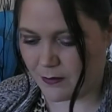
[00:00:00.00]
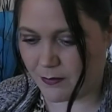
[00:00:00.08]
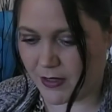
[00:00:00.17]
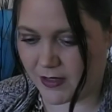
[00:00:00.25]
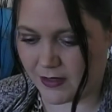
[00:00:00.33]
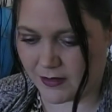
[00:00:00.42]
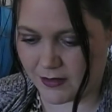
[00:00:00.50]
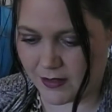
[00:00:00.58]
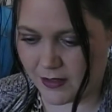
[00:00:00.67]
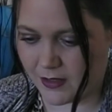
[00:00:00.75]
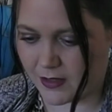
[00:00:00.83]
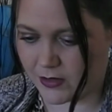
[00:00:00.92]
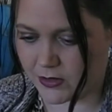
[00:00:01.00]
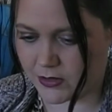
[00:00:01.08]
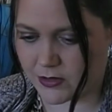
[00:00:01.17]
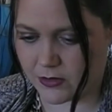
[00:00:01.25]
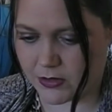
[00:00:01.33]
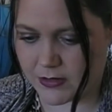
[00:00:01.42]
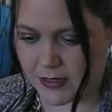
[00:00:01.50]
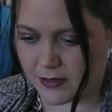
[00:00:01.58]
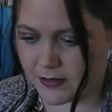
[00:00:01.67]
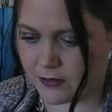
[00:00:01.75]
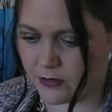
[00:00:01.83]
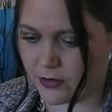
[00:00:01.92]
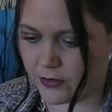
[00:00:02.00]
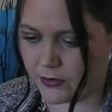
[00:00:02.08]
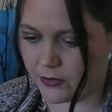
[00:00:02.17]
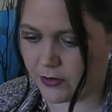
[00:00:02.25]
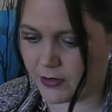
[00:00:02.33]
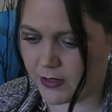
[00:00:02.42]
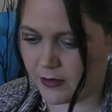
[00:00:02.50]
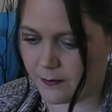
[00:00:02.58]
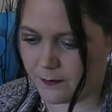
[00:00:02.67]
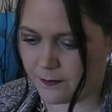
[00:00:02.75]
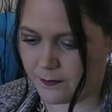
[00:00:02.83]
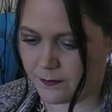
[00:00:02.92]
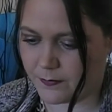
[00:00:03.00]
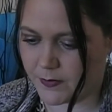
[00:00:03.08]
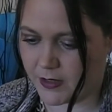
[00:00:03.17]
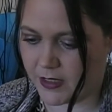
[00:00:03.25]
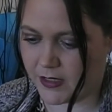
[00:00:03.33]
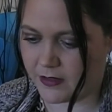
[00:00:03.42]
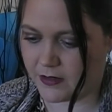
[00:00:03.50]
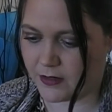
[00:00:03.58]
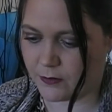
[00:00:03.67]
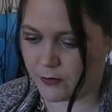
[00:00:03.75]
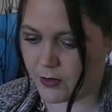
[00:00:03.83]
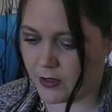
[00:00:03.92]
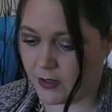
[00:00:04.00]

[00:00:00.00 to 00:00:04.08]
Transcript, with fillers: But yeah, it's got, is that little glue? Yeah, adhesive.